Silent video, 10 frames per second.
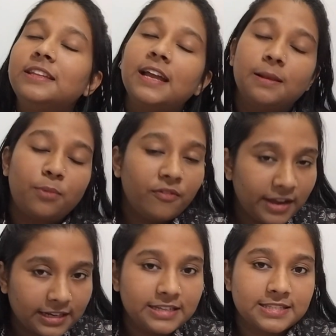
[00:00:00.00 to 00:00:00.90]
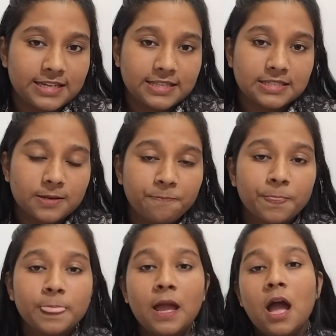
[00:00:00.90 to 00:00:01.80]
the help of Hicklin's test.
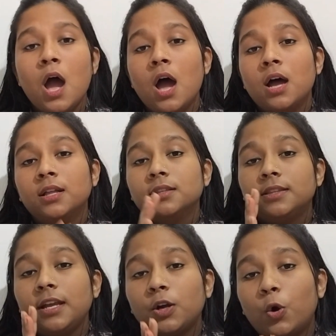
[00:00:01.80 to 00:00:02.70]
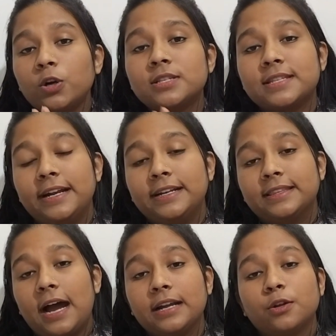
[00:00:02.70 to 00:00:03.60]
The court said
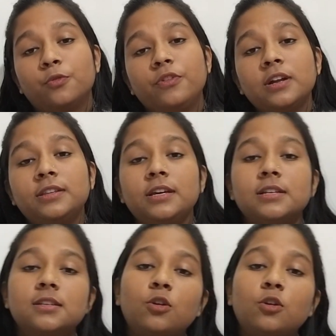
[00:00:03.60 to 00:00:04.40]
that where there is a